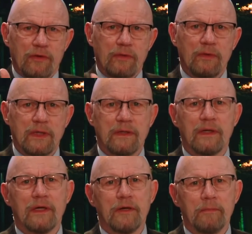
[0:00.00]
are going
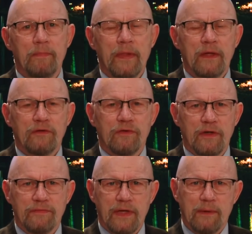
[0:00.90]
to help
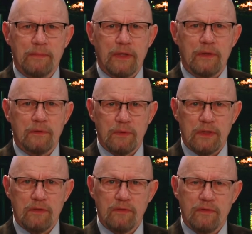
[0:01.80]
soften that blow and
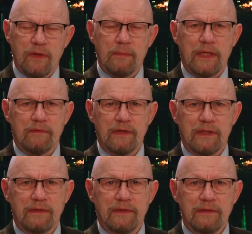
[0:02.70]
reduce the amount of
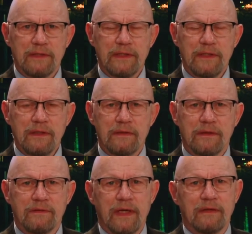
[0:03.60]
volatility.
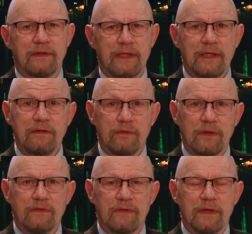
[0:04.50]
Here, it's actually
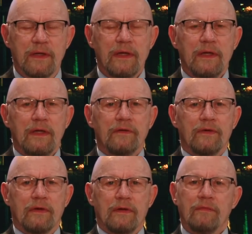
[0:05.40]
increased it.
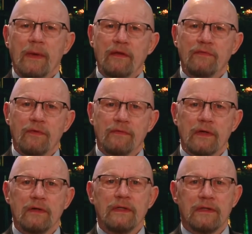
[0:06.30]
So this makes for a
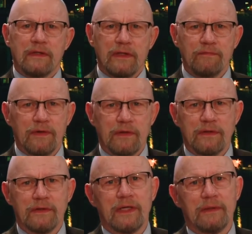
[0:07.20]
very
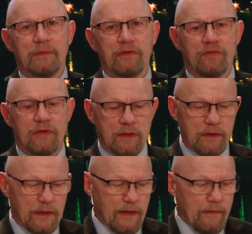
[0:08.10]
difficult time this
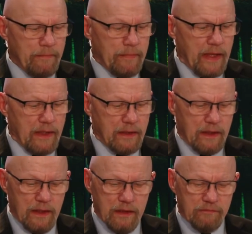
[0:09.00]
year. And
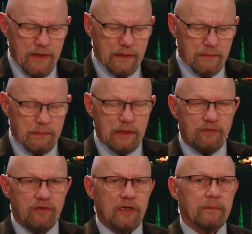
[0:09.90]
uh, in fact, I'm going to
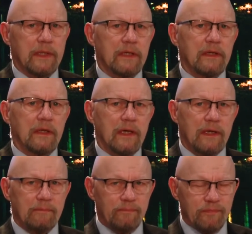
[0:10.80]
bring Jeremy in.
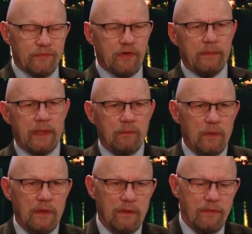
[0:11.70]
Um, Jeremy,
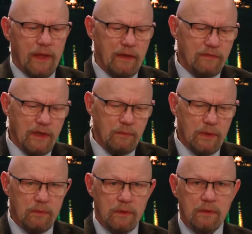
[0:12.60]
one of the things that
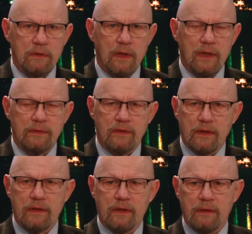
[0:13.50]
we were uh,
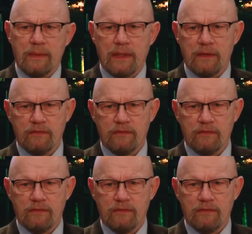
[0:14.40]
talking about